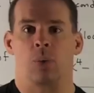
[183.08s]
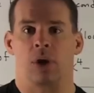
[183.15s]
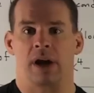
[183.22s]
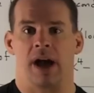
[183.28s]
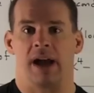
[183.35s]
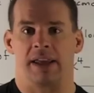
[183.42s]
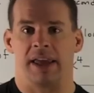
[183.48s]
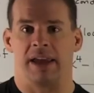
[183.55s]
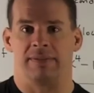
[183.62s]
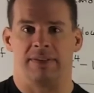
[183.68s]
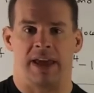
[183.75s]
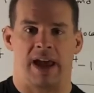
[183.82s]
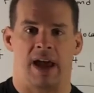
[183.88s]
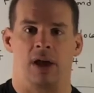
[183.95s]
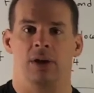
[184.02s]
we're concave
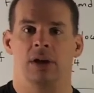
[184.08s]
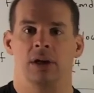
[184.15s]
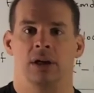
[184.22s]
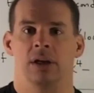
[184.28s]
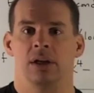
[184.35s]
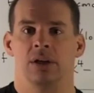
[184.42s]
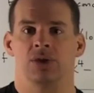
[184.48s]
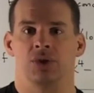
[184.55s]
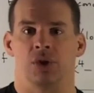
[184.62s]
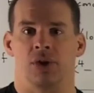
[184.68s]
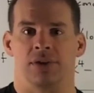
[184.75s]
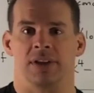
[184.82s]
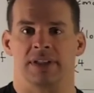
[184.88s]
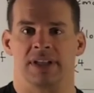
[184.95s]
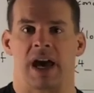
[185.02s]
down, so
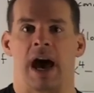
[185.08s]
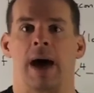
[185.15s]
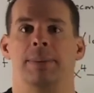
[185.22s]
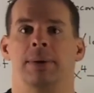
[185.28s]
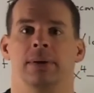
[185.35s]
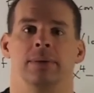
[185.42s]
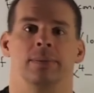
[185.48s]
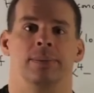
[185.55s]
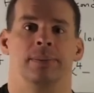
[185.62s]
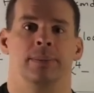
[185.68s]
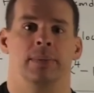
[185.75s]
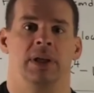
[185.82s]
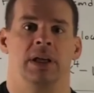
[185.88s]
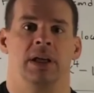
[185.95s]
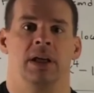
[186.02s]
you're at the top.
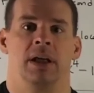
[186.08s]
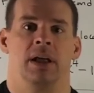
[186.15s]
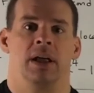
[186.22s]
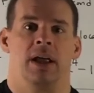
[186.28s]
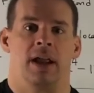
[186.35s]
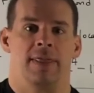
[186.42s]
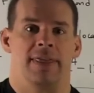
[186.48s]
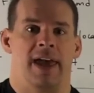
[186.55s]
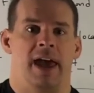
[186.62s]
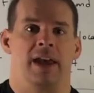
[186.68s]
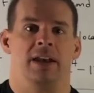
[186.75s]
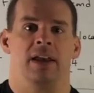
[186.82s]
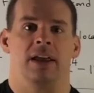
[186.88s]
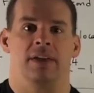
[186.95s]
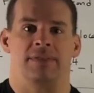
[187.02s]
And
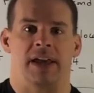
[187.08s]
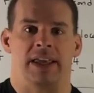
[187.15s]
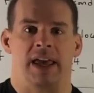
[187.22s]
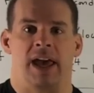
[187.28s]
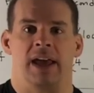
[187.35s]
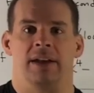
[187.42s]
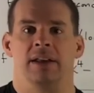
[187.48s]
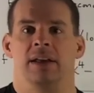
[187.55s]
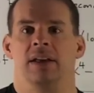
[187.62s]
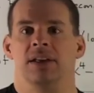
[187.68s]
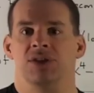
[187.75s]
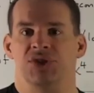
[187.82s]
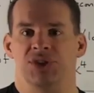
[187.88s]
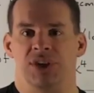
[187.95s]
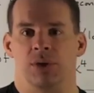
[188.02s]
then if I get
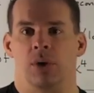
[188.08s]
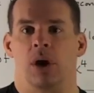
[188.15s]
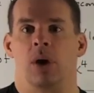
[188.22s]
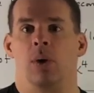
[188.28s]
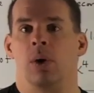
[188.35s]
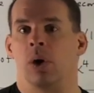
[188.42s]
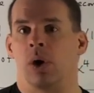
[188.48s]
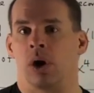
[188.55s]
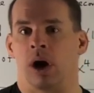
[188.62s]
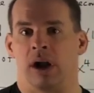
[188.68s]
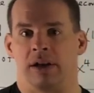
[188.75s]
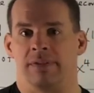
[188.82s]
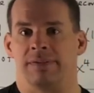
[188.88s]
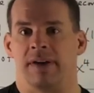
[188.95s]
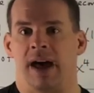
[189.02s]
zero or
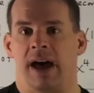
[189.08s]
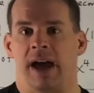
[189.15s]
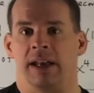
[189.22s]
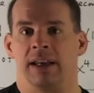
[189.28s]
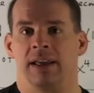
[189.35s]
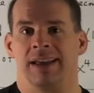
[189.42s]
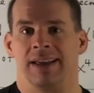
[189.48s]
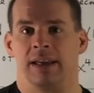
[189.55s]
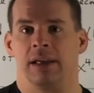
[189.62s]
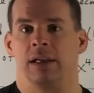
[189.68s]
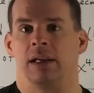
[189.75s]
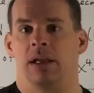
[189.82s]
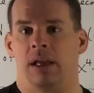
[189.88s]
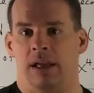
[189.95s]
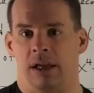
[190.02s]
undefined,
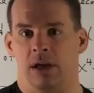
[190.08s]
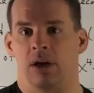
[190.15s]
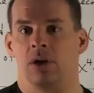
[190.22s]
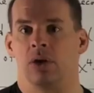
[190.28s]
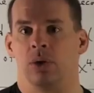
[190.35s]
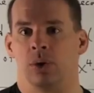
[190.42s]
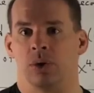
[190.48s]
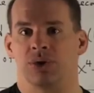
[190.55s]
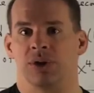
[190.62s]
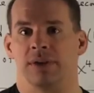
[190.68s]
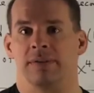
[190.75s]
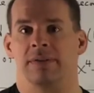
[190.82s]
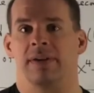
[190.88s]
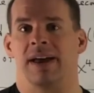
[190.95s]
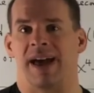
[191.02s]

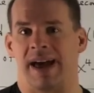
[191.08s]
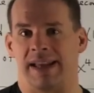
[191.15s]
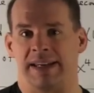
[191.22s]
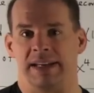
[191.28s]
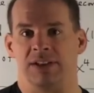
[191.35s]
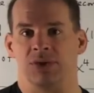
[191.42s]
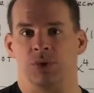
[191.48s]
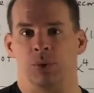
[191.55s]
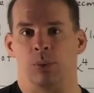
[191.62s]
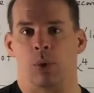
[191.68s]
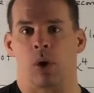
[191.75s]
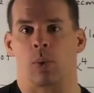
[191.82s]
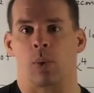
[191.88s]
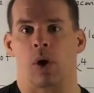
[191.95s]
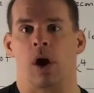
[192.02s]
inconclusive, I need to do
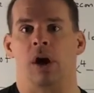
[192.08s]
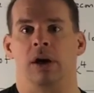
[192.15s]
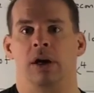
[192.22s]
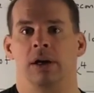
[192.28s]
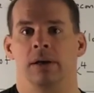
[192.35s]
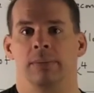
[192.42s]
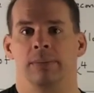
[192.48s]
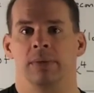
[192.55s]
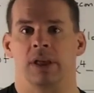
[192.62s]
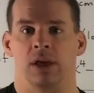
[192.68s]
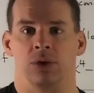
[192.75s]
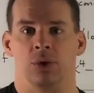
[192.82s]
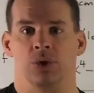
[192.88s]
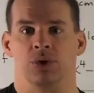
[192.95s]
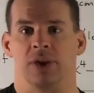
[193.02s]
more work.
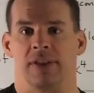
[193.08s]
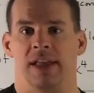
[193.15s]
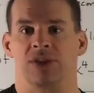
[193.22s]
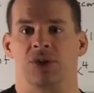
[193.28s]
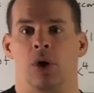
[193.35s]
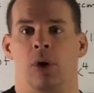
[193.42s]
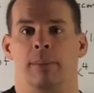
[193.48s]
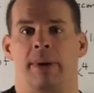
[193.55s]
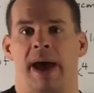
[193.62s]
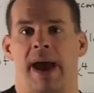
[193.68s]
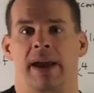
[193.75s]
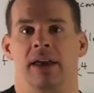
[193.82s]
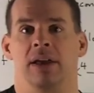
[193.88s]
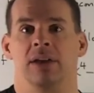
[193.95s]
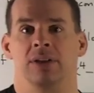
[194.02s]
Okay, usually that's going
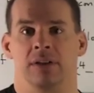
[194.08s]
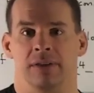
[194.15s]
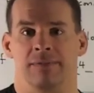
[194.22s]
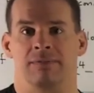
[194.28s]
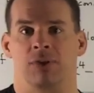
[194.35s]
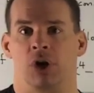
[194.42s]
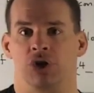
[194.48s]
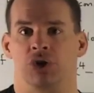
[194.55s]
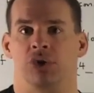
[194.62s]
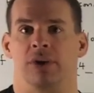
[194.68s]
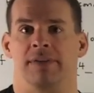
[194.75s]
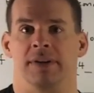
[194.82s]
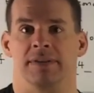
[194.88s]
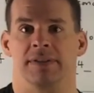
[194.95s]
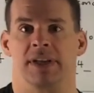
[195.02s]
back to the first
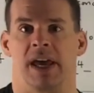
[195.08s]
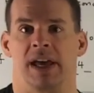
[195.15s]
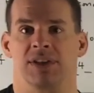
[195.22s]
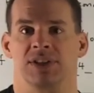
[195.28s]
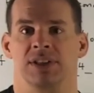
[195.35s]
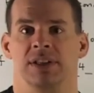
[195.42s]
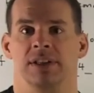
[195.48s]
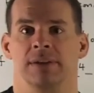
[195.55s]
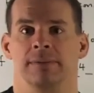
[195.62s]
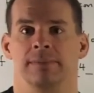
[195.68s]
derivative test.